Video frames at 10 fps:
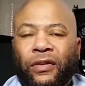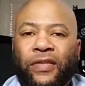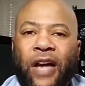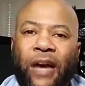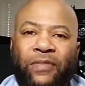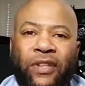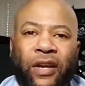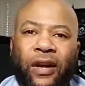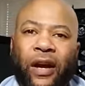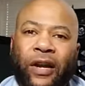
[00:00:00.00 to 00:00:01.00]
times
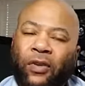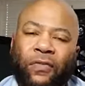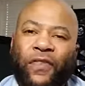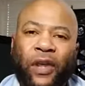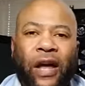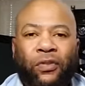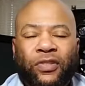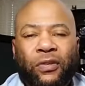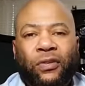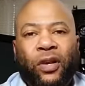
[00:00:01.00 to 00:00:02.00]
that I don't feel I
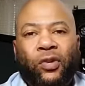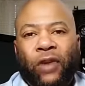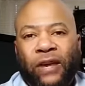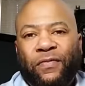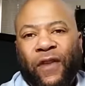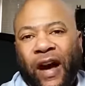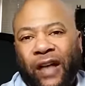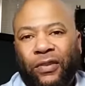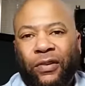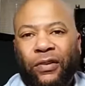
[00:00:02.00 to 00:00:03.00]
was a, a great
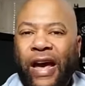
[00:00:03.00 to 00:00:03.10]
father.